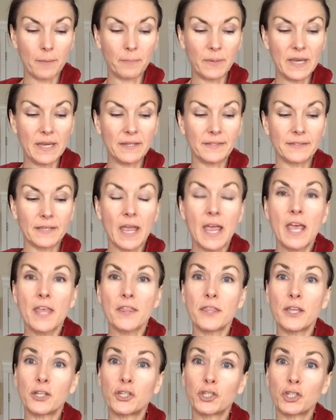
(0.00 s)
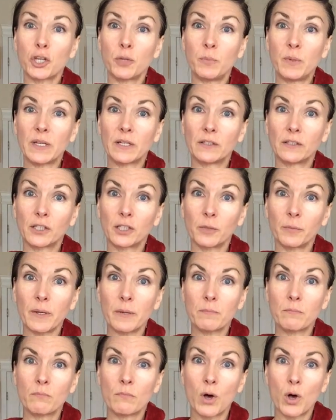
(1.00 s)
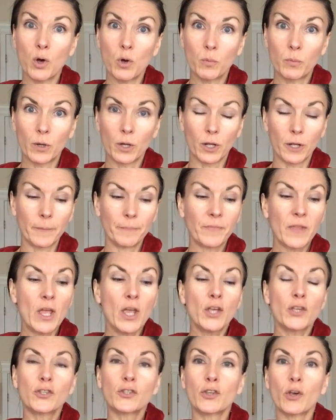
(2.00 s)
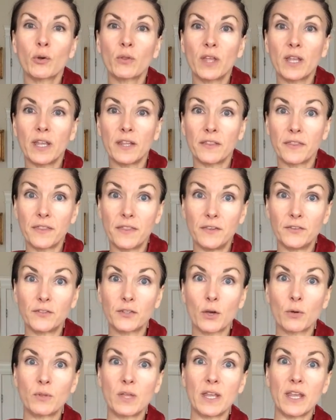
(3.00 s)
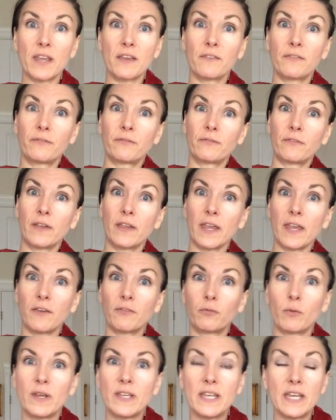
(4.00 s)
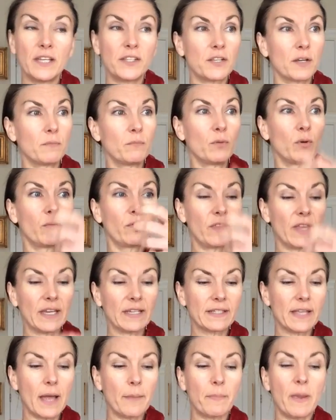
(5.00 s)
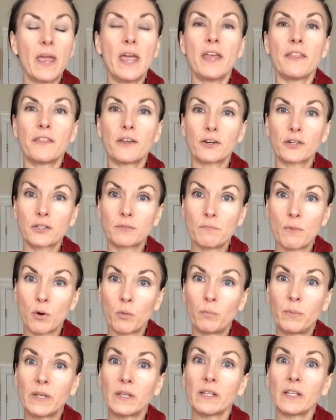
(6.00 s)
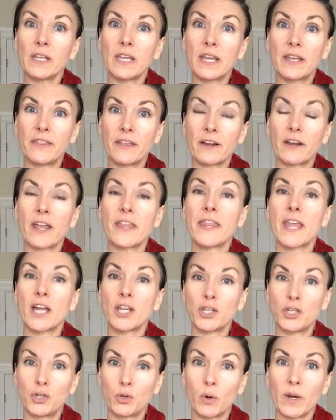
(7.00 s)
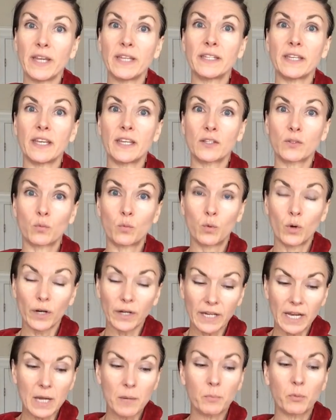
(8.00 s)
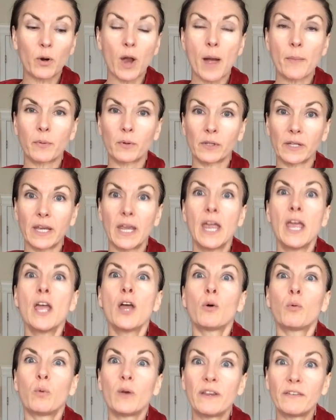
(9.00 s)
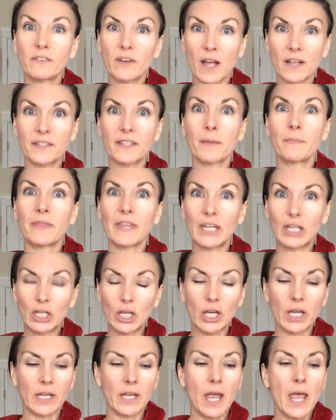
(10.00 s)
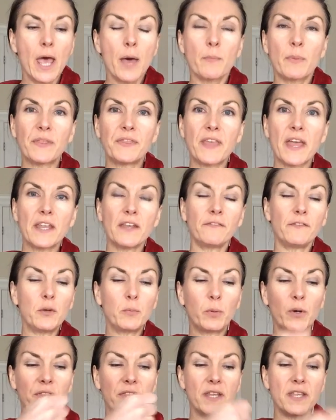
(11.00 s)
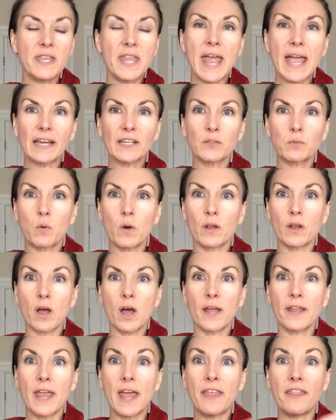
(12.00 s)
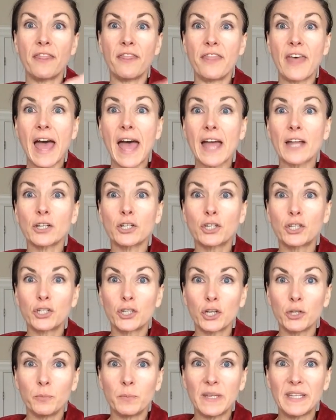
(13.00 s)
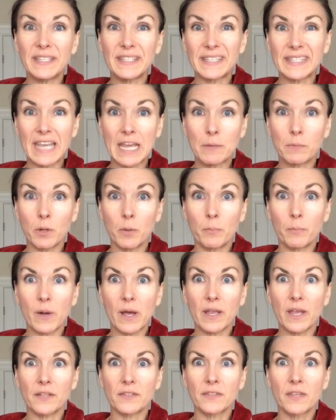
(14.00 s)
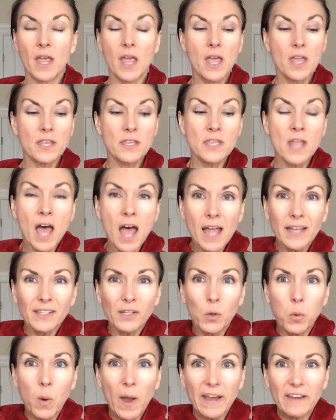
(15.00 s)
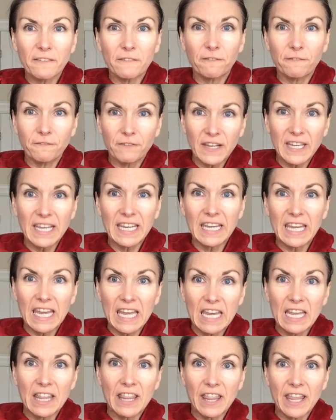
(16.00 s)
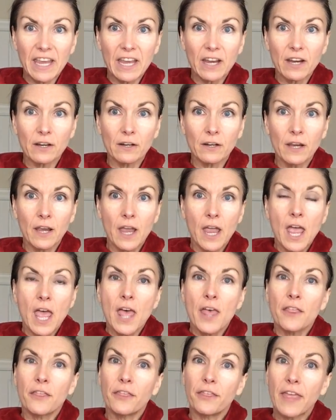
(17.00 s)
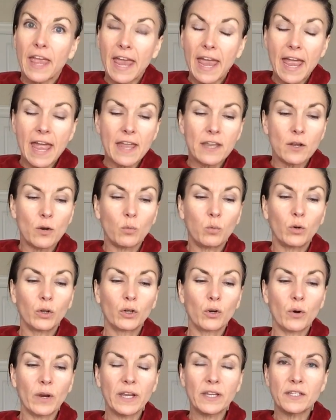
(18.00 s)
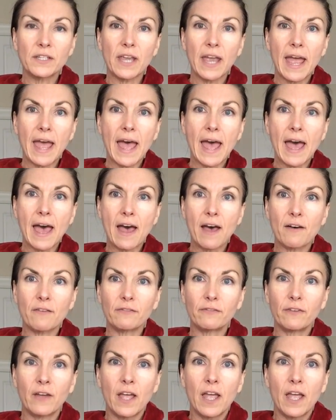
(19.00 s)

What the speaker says: piece that should be a little bit mobile so that if we need to move things up, there's mobility in there and that joint is working properly, we've got something good. But then if you put the next one on and that should be stable, but it's not quite fitting in there, then we're going to have